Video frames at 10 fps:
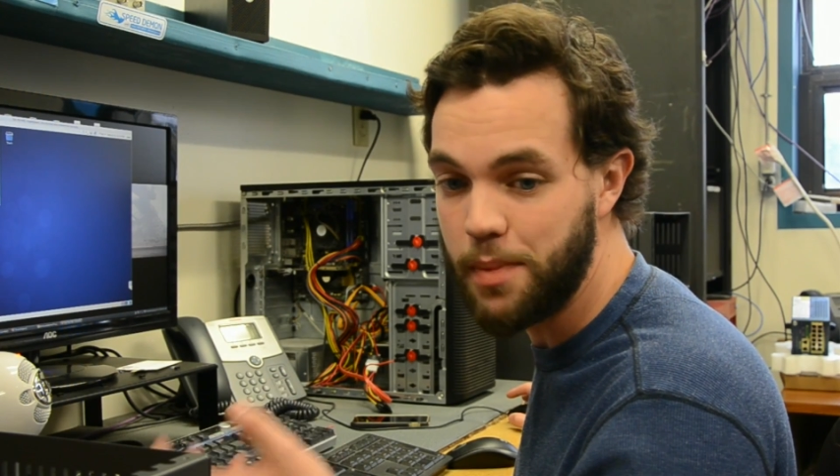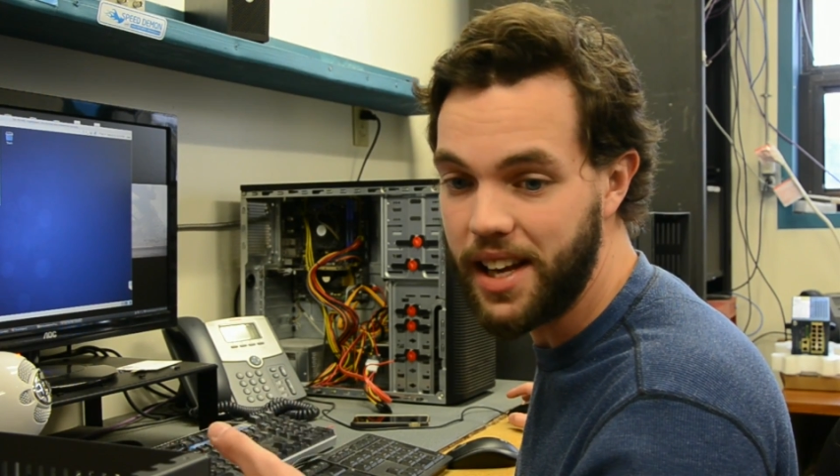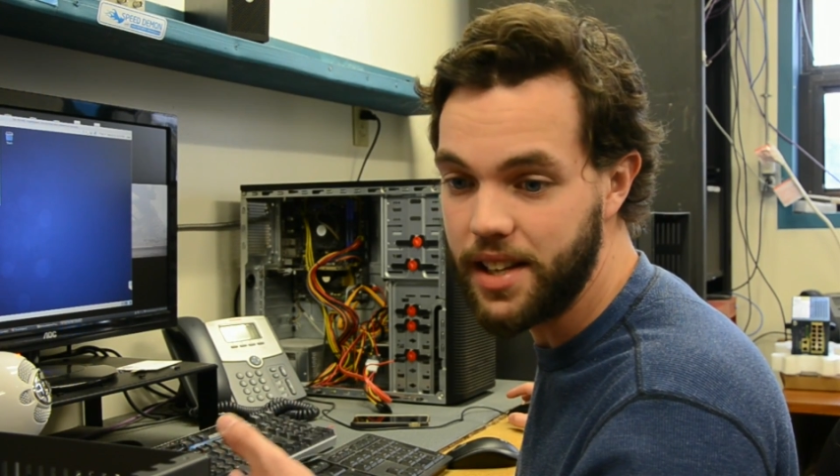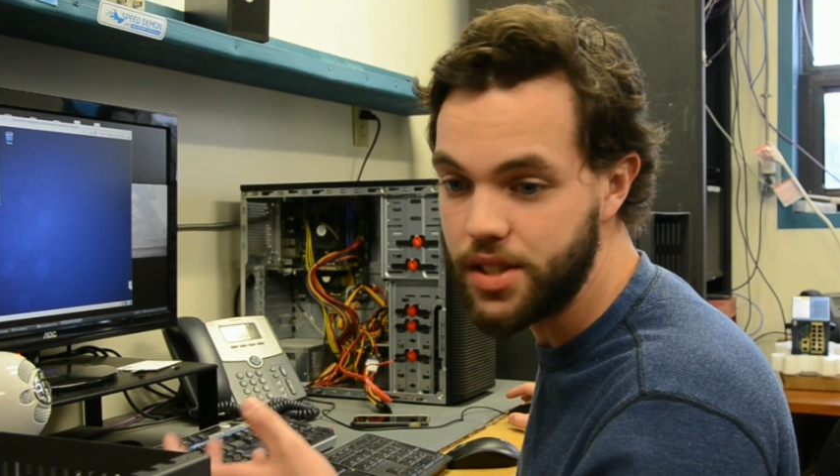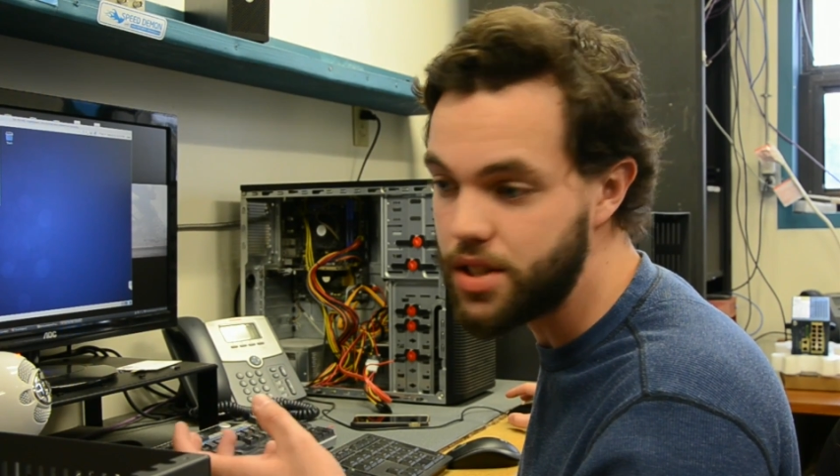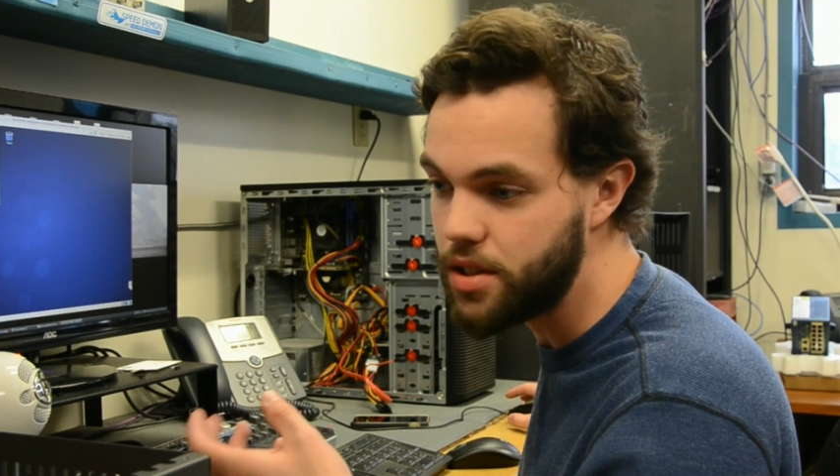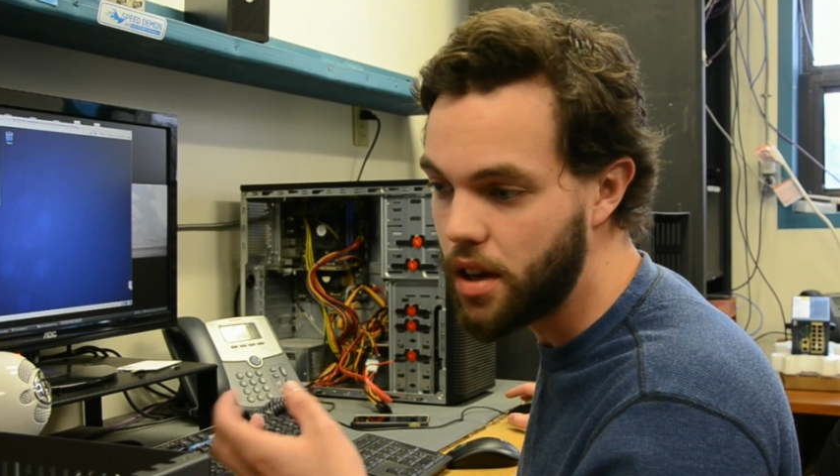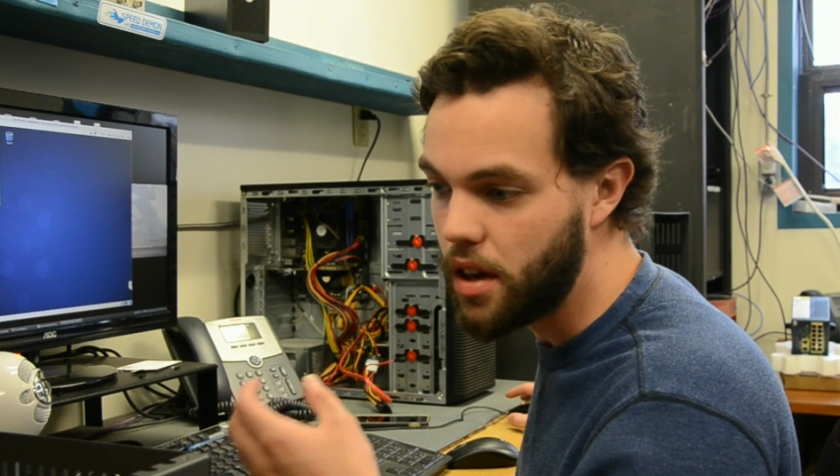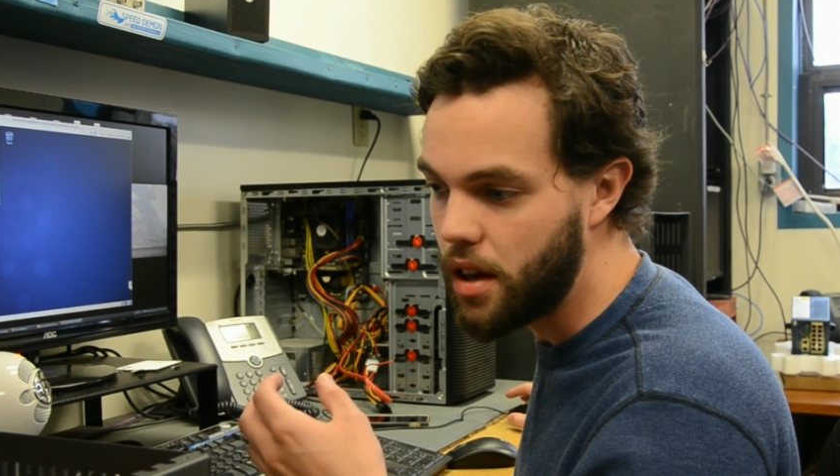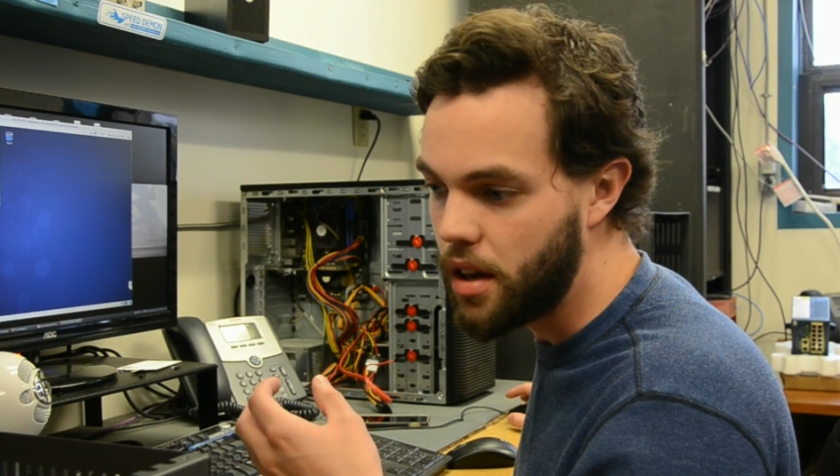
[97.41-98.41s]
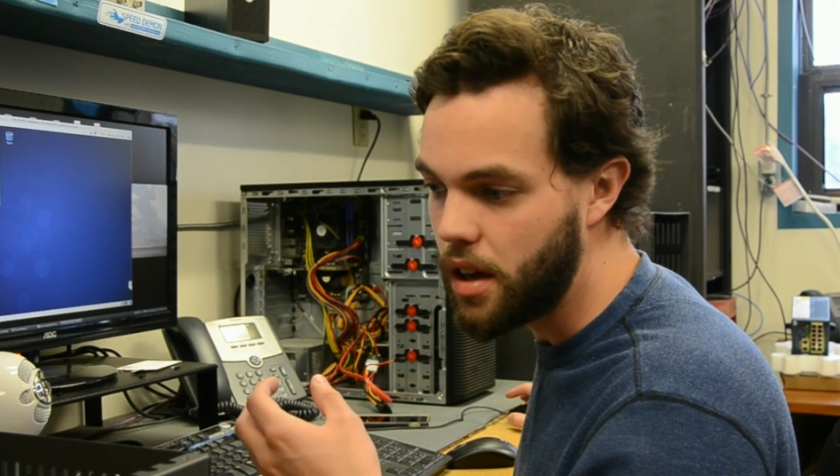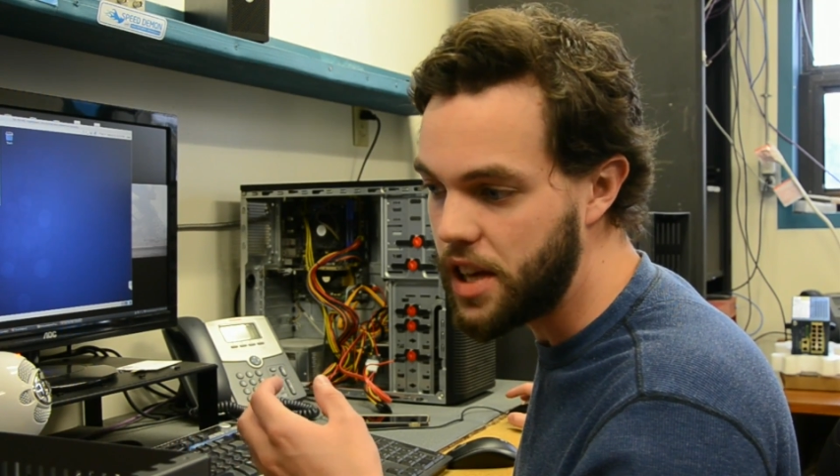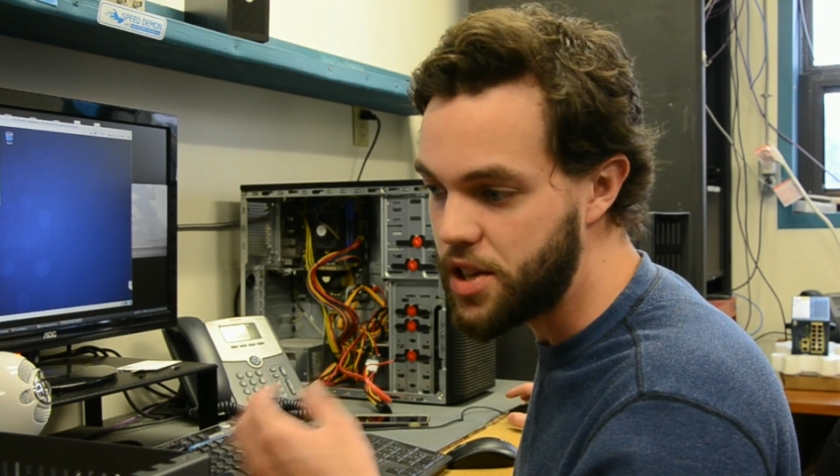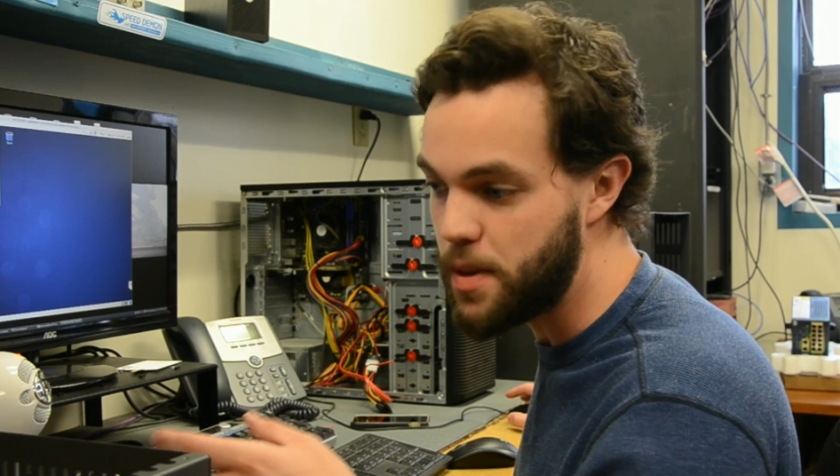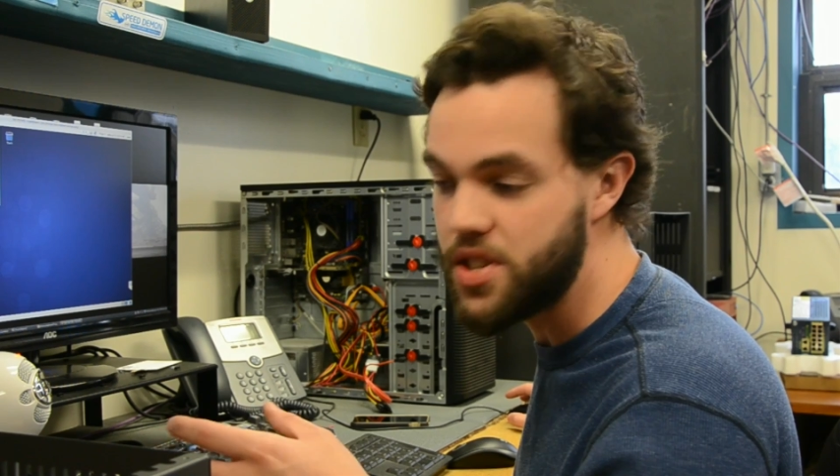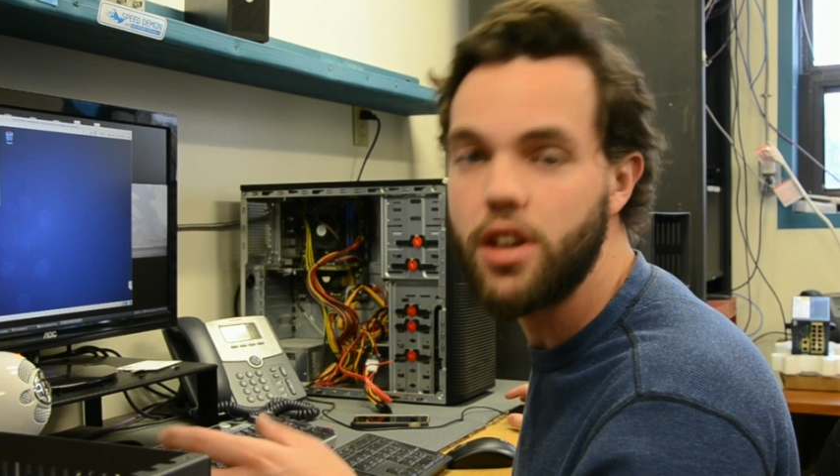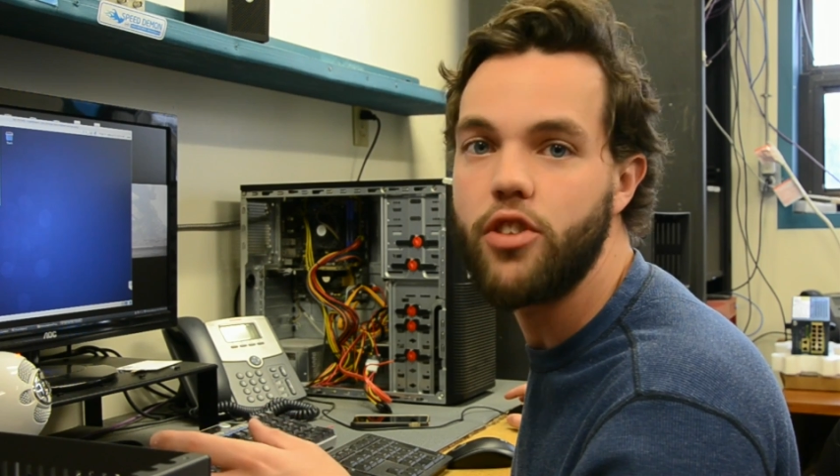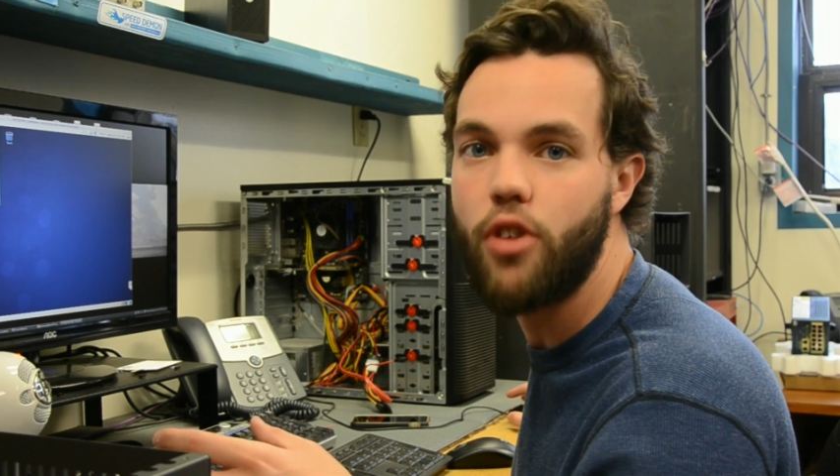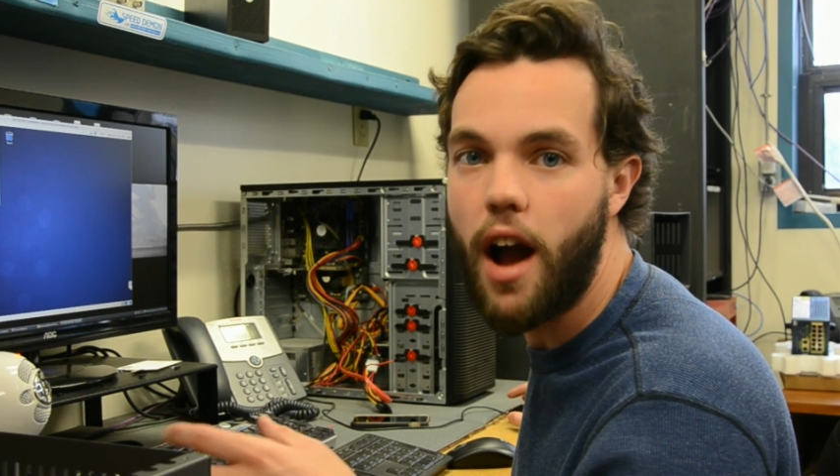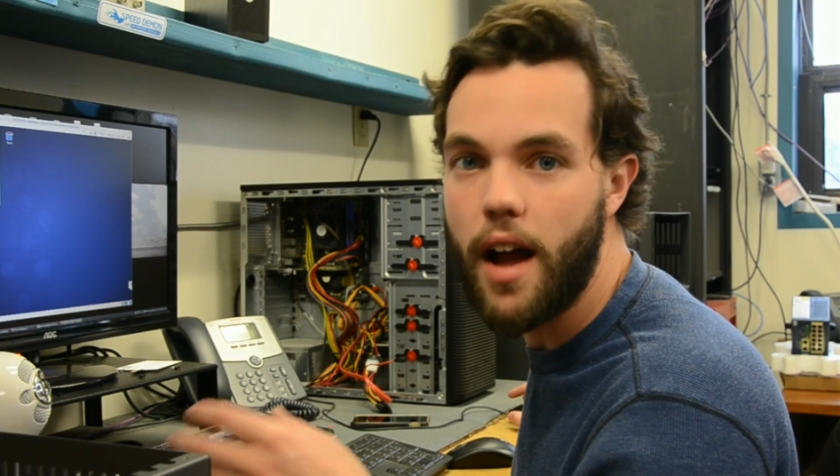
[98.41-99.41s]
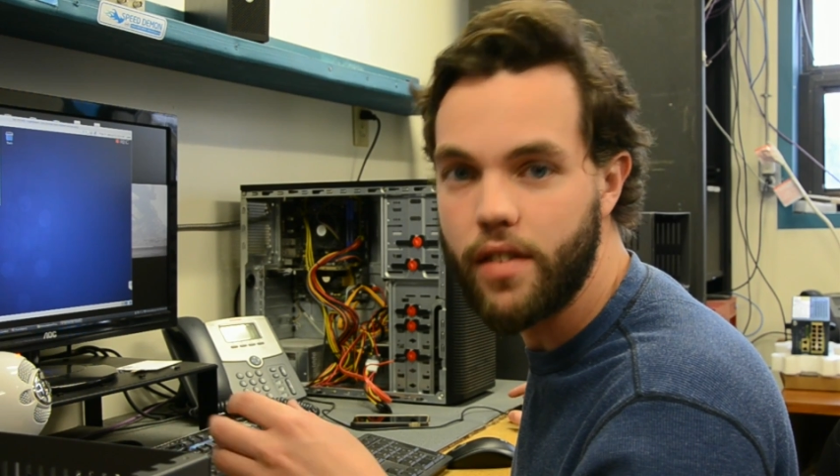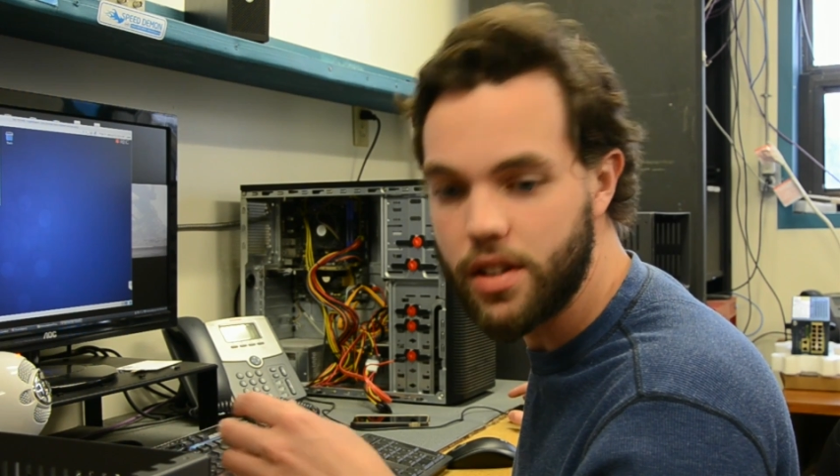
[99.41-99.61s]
means it's missing a drive.